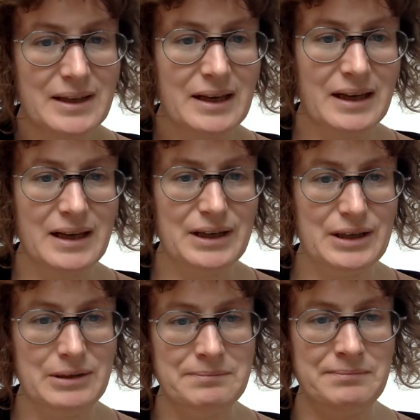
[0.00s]

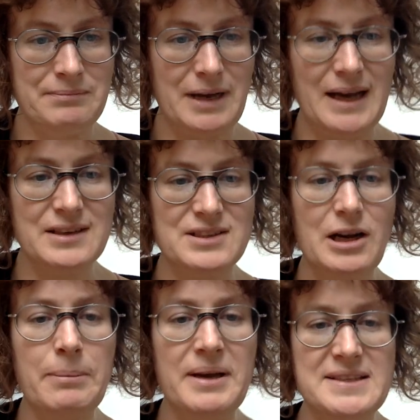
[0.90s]
And
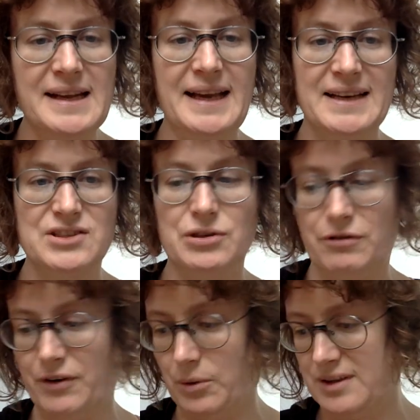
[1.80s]
STAR basically has two
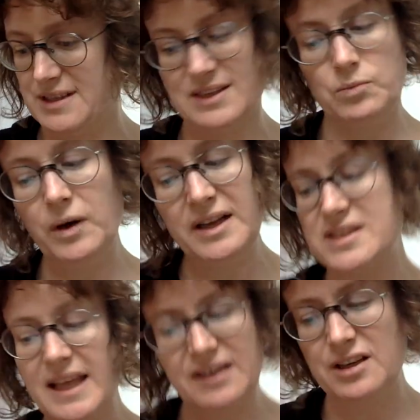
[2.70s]
focuses. One is
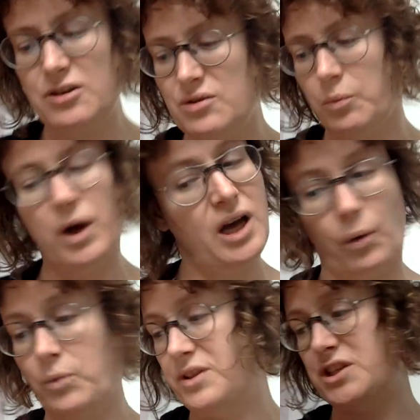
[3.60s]
they continue to work
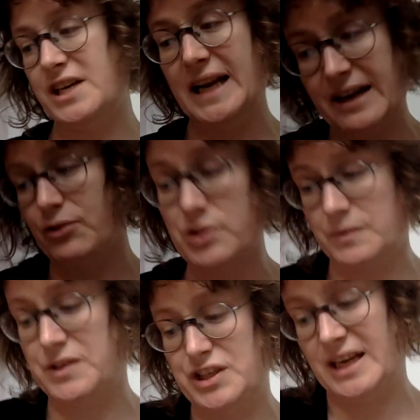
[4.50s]
with the GLF, also with
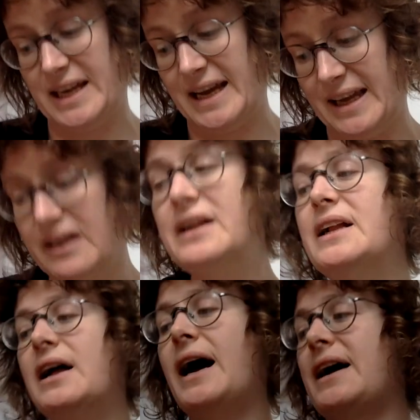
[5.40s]
the GAA,
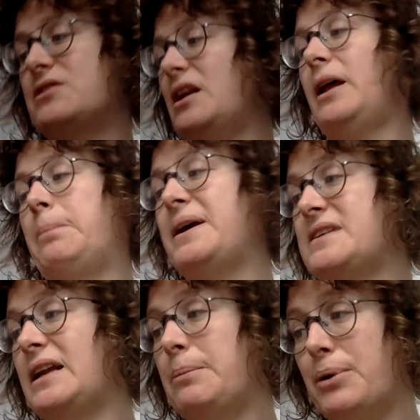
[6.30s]
and to like
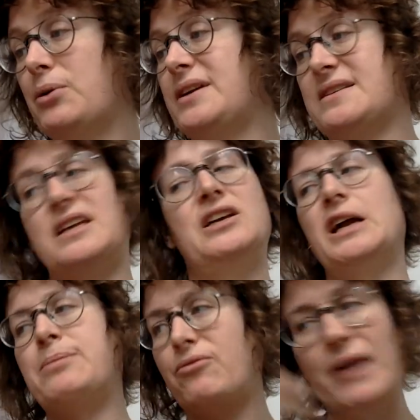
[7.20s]
basically protest. They turn
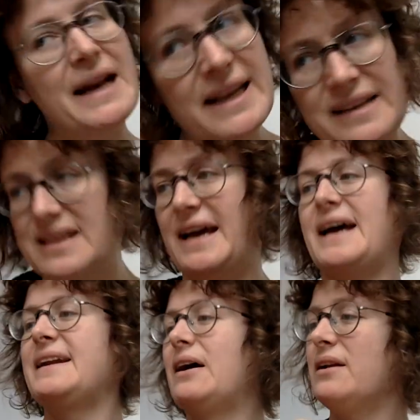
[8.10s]
up at rallies, they
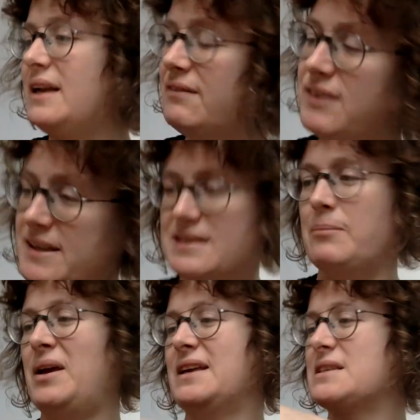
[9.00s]
hand out leaflets, they
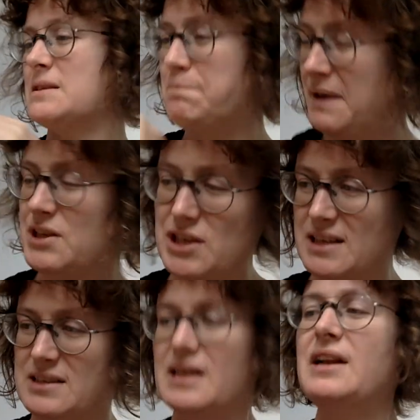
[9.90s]
make
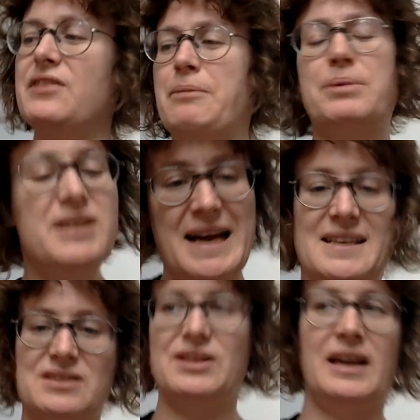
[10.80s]
speeches, they
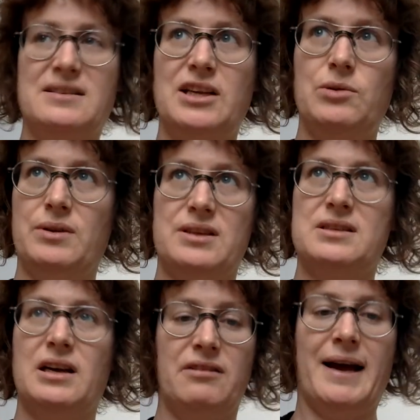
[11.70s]
protest things. They're doing this
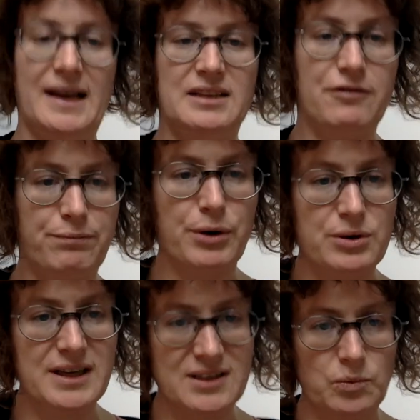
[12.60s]
kind of active
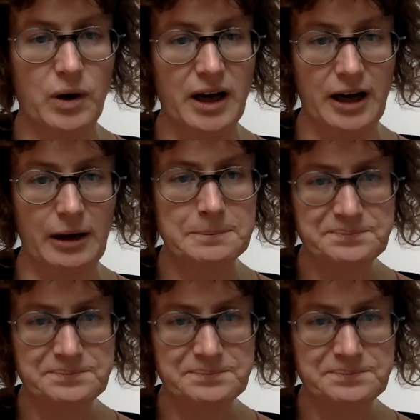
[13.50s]
protest work.